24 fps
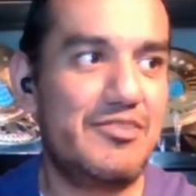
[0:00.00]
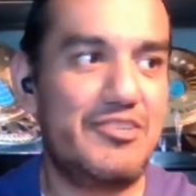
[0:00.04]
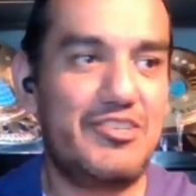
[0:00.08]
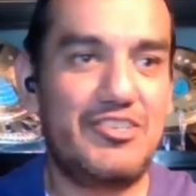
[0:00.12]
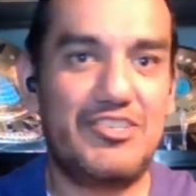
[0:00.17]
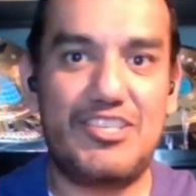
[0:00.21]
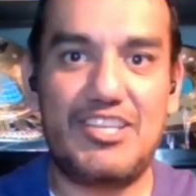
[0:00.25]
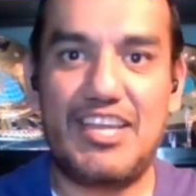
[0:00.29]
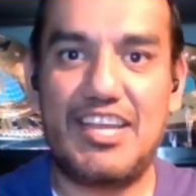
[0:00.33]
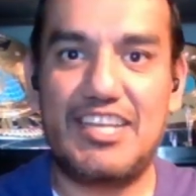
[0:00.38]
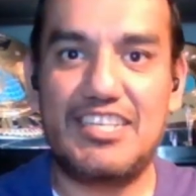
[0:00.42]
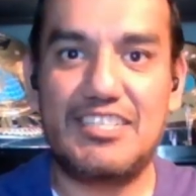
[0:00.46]

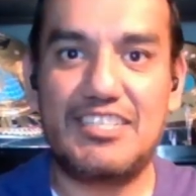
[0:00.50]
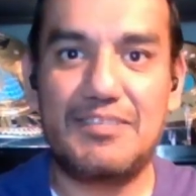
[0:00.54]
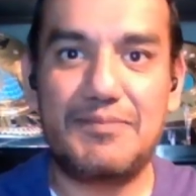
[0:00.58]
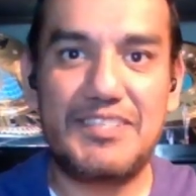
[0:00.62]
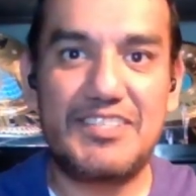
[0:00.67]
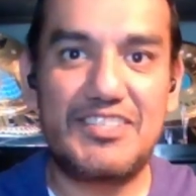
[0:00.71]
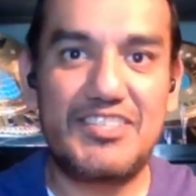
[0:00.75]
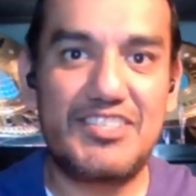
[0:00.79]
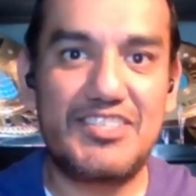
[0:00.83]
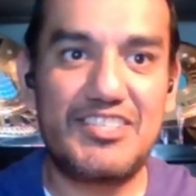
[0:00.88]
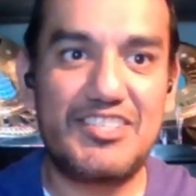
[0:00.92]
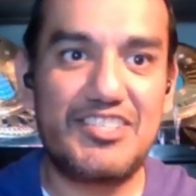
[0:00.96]

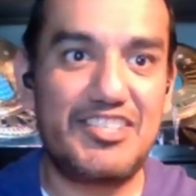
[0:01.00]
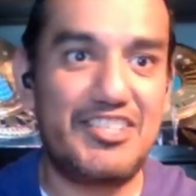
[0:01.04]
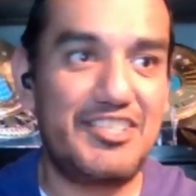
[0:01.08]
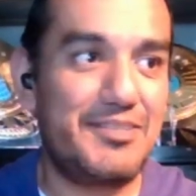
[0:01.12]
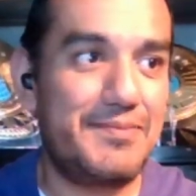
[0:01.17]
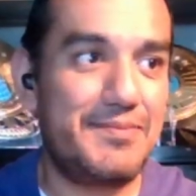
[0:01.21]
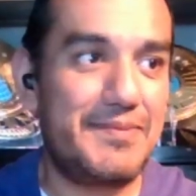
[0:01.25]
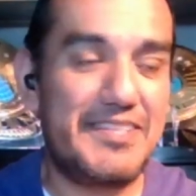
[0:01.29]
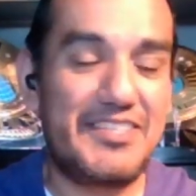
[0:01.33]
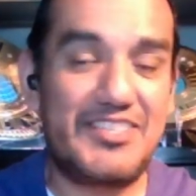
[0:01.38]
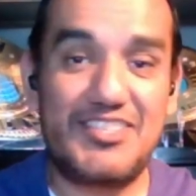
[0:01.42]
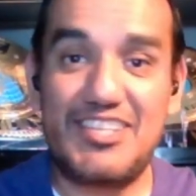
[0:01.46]
She's
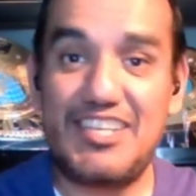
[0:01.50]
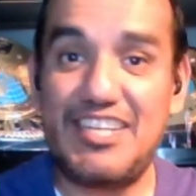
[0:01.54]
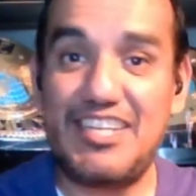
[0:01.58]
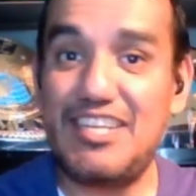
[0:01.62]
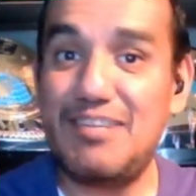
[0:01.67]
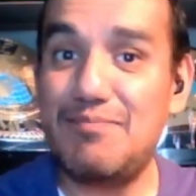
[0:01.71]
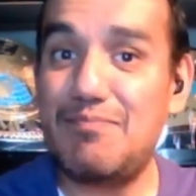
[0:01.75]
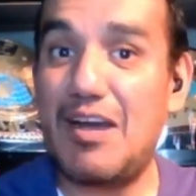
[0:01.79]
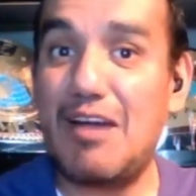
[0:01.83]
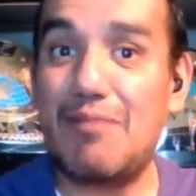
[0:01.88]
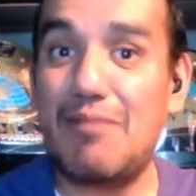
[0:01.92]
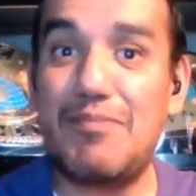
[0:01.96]
been
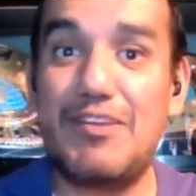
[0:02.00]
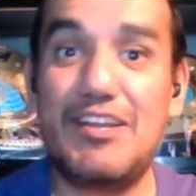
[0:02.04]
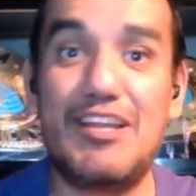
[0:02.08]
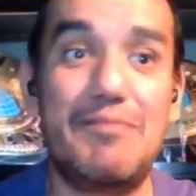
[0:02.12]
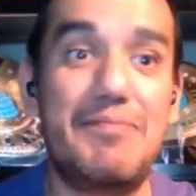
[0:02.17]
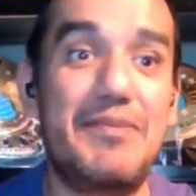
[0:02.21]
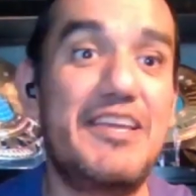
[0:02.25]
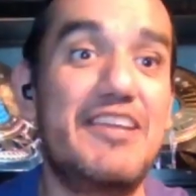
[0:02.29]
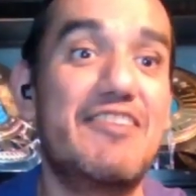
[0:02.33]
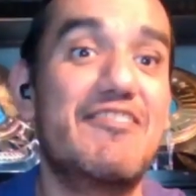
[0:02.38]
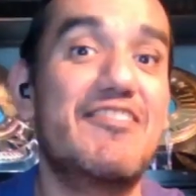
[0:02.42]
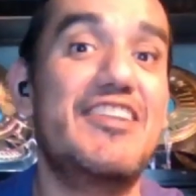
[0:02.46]
seen popping up
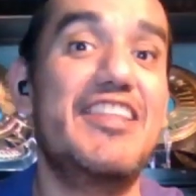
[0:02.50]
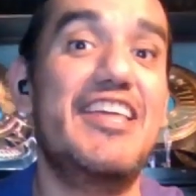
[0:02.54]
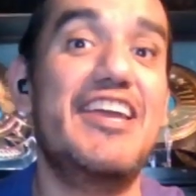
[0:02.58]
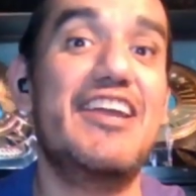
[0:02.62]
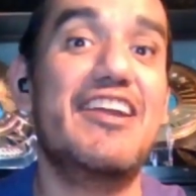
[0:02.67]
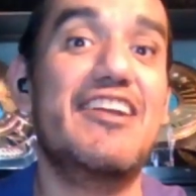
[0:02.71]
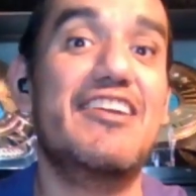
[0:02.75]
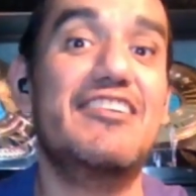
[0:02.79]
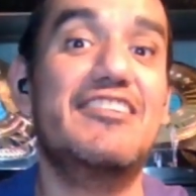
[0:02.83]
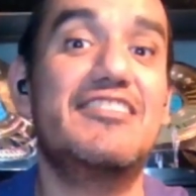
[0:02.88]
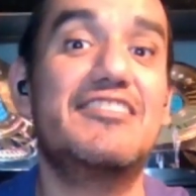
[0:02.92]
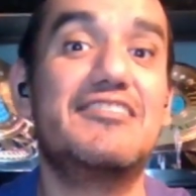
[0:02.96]
here and
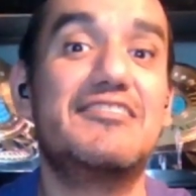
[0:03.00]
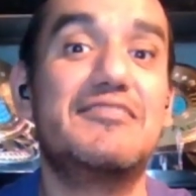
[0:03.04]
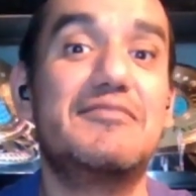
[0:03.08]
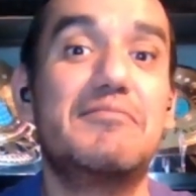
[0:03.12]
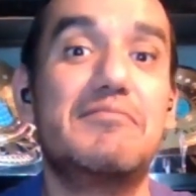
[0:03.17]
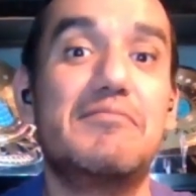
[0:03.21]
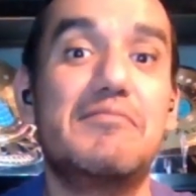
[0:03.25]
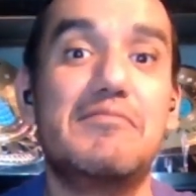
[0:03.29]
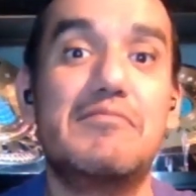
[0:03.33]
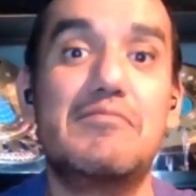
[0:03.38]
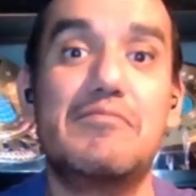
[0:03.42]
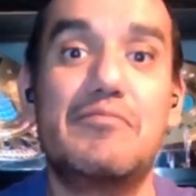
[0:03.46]
there,
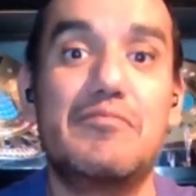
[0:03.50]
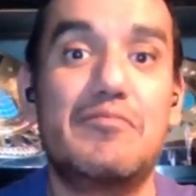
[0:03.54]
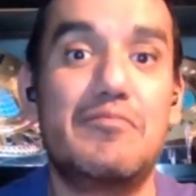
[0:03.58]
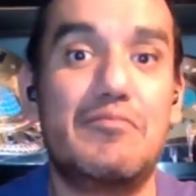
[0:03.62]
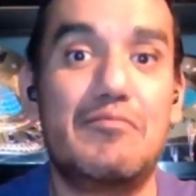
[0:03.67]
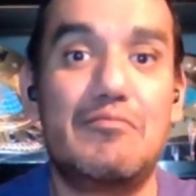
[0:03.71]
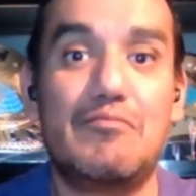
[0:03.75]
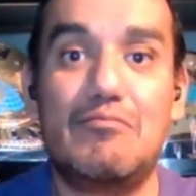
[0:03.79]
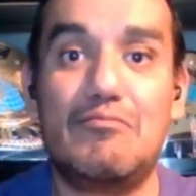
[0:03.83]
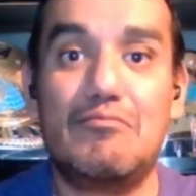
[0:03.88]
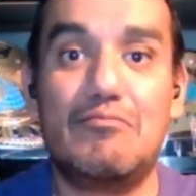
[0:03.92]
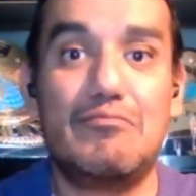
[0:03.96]

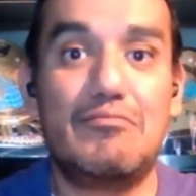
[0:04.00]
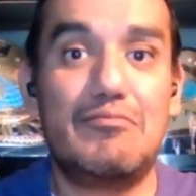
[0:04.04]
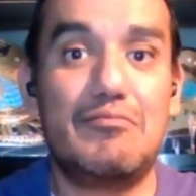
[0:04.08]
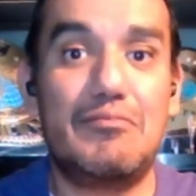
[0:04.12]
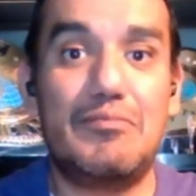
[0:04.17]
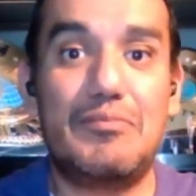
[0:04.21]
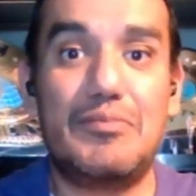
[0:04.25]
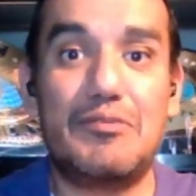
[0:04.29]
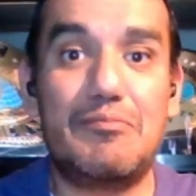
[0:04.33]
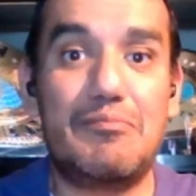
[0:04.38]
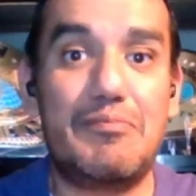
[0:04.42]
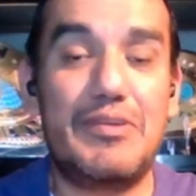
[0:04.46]

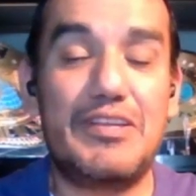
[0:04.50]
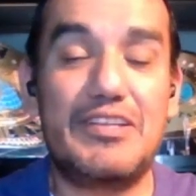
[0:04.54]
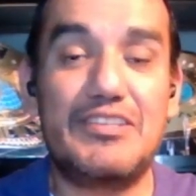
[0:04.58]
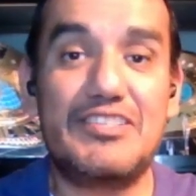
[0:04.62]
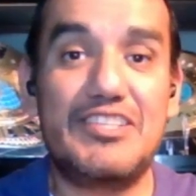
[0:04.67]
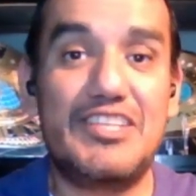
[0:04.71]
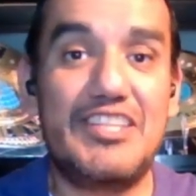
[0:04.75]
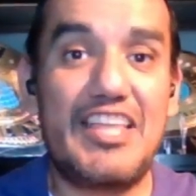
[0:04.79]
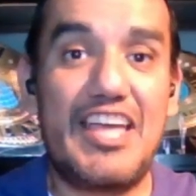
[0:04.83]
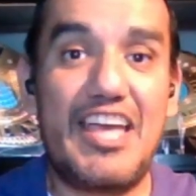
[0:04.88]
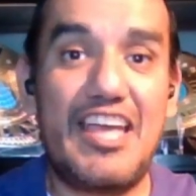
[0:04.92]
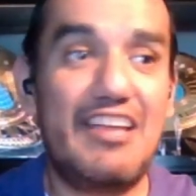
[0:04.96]
but
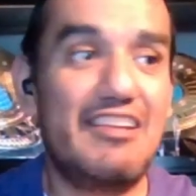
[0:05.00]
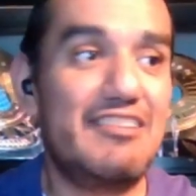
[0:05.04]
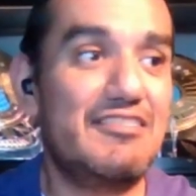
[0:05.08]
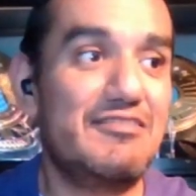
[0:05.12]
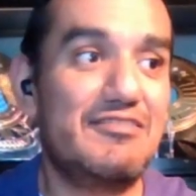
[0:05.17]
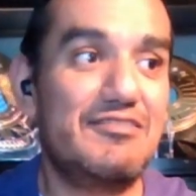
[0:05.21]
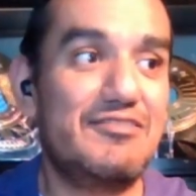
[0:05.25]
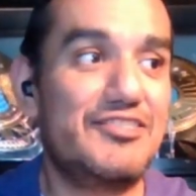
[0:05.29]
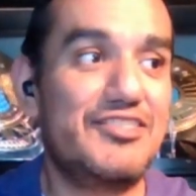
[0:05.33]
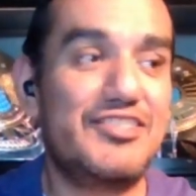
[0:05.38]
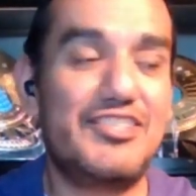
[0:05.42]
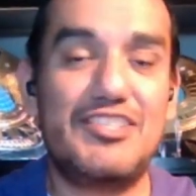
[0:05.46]
basically
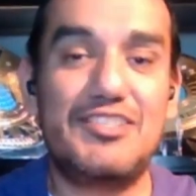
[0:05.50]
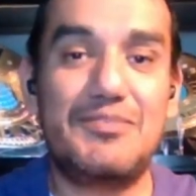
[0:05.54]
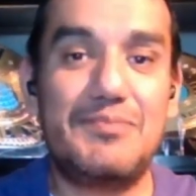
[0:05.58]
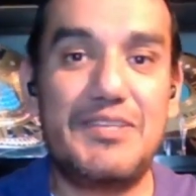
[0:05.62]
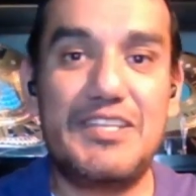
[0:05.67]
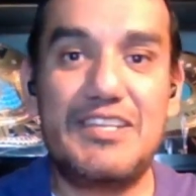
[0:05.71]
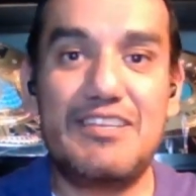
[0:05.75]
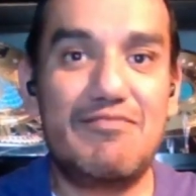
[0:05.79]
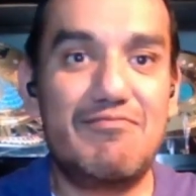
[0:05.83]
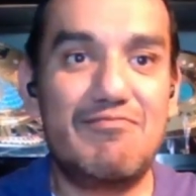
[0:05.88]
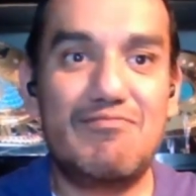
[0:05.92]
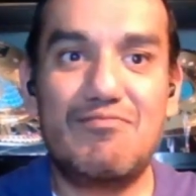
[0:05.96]
she's
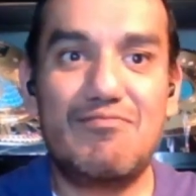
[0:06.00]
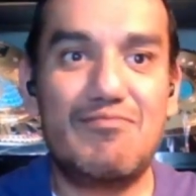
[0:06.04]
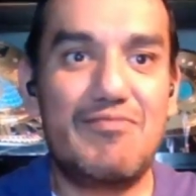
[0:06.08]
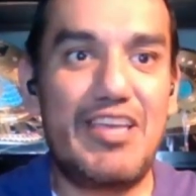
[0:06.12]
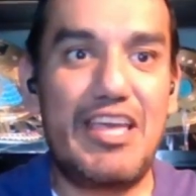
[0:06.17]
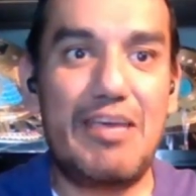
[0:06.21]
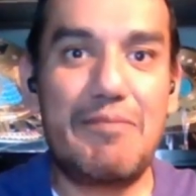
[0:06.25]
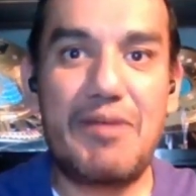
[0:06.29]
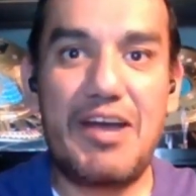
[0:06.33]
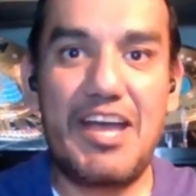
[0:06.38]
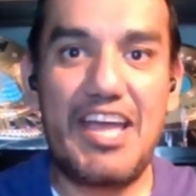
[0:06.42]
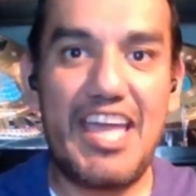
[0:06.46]
been
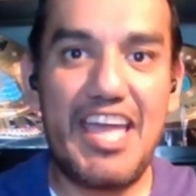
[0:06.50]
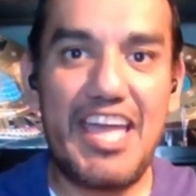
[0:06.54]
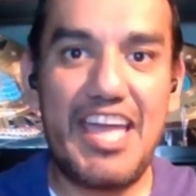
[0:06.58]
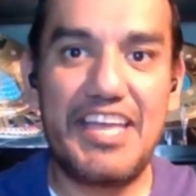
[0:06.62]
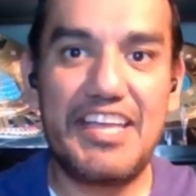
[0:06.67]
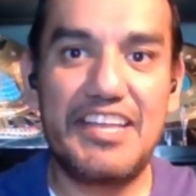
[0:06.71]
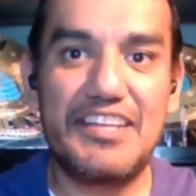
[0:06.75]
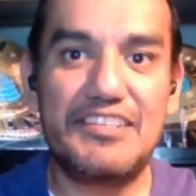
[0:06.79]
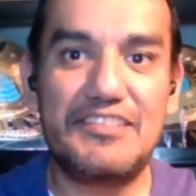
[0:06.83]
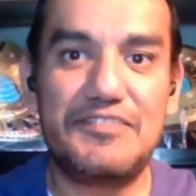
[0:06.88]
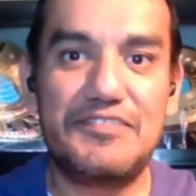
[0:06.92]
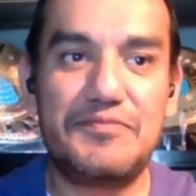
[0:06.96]
MIA.